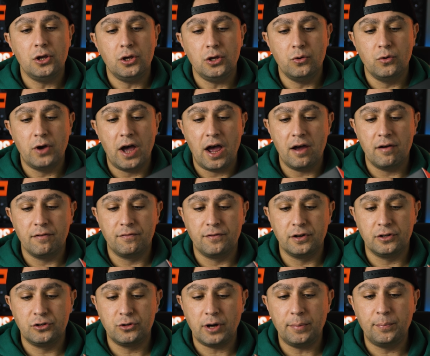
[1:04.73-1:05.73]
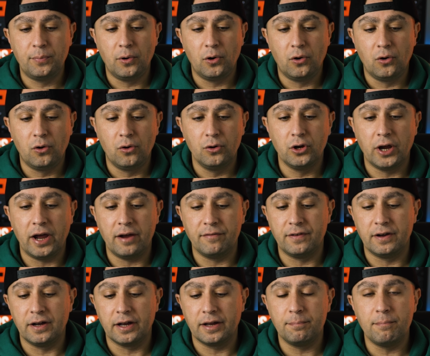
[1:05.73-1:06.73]
You have a tripod, you
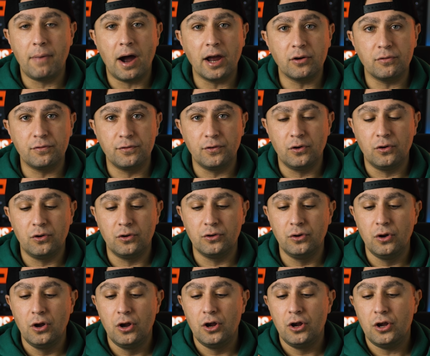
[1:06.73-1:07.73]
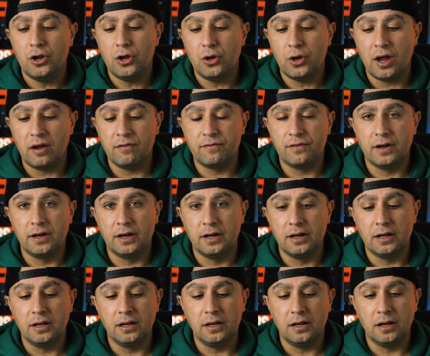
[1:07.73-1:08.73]
have a microphone, you have
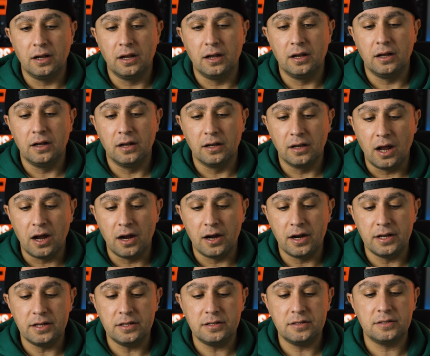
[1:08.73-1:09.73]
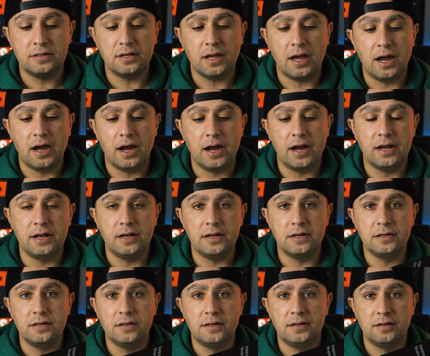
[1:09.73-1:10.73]
a light,
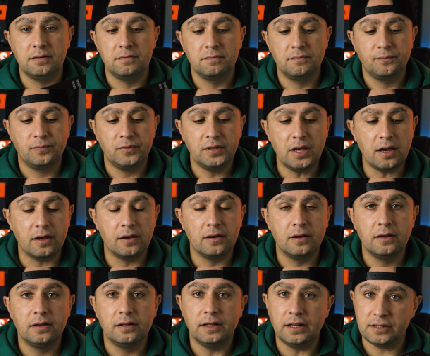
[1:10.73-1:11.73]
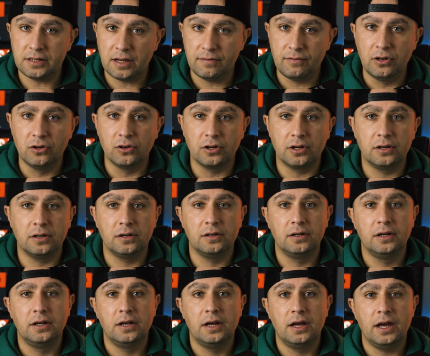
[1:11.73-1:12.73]
and yeah, let's have a look
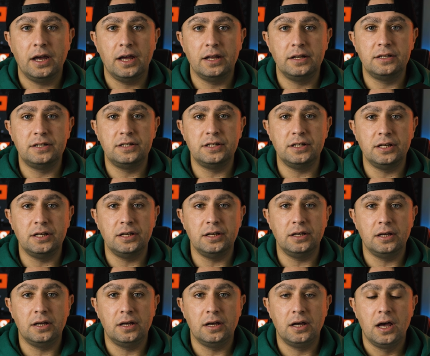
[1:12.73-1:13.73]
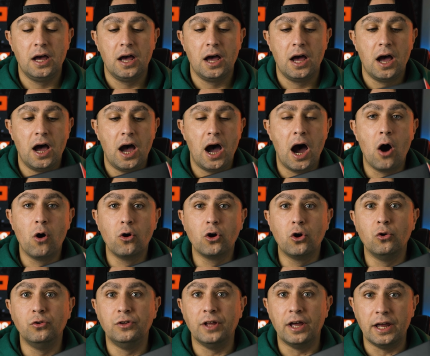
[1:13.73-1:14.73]
and see how
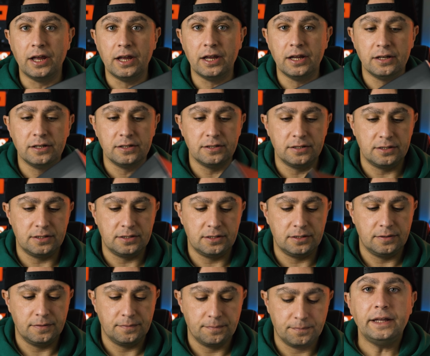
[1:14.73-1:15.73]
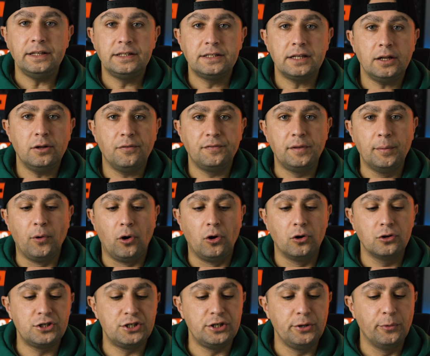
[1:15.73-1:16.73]
good it is. Inside of the
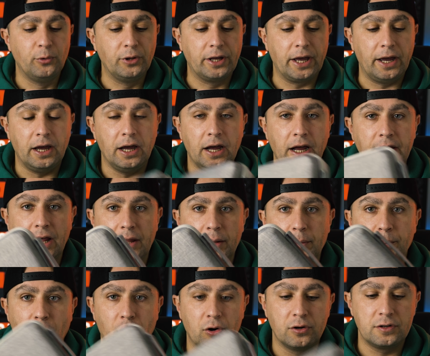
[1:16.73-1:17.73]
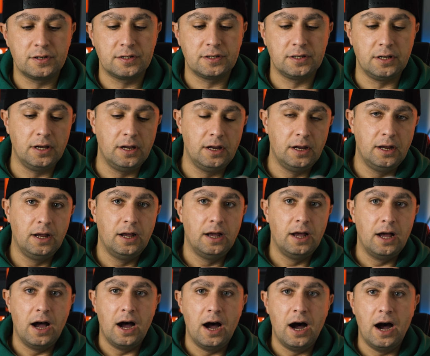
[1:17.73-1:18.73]
box, you will get another box,
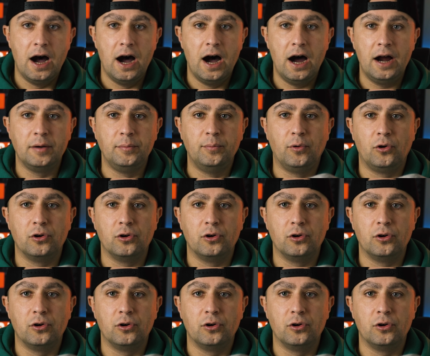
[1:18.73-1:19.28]
a hard